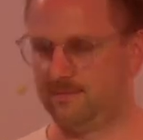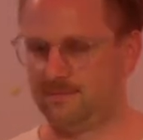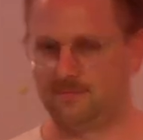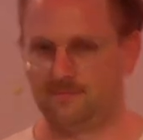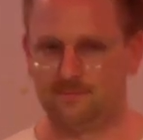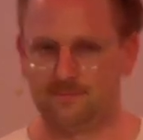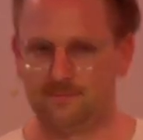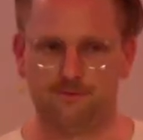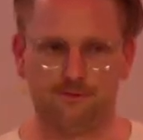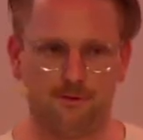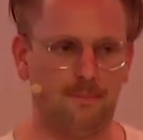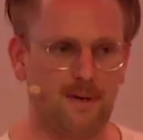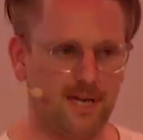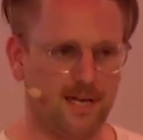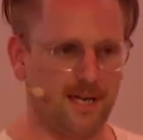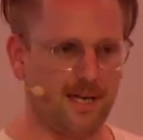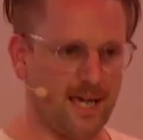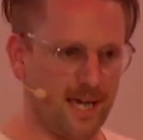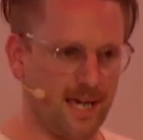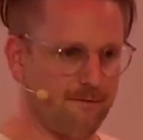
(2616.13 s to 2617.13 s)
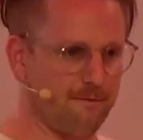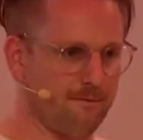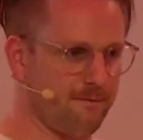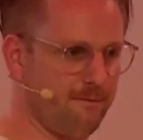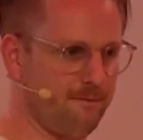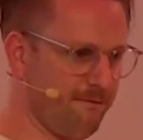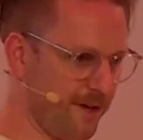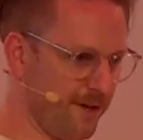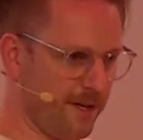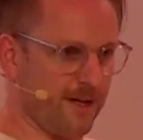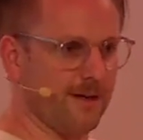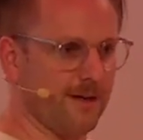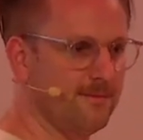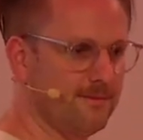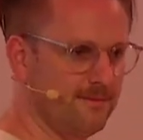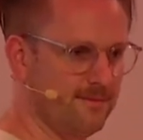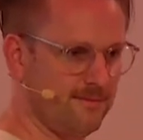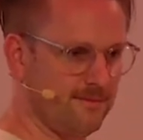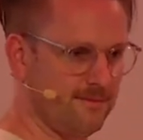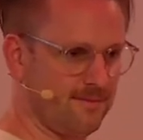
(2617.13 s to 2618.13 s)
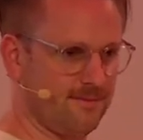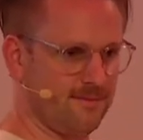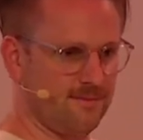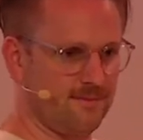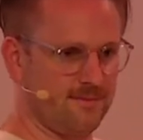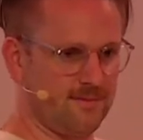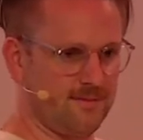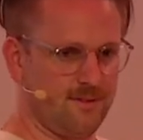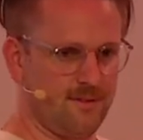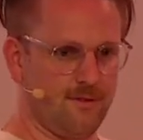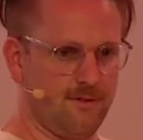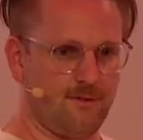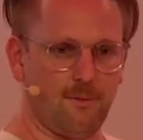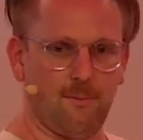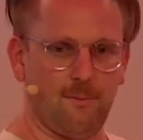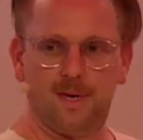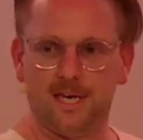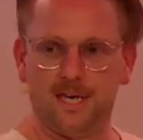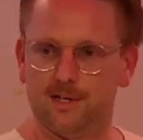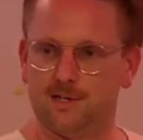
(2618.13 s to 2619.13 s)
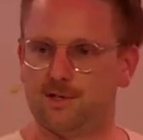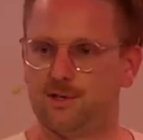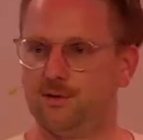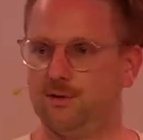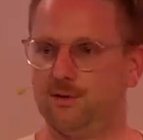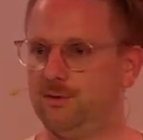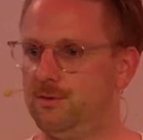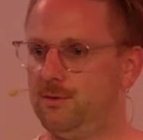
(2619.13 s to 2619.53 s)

for me to get fitter, for me to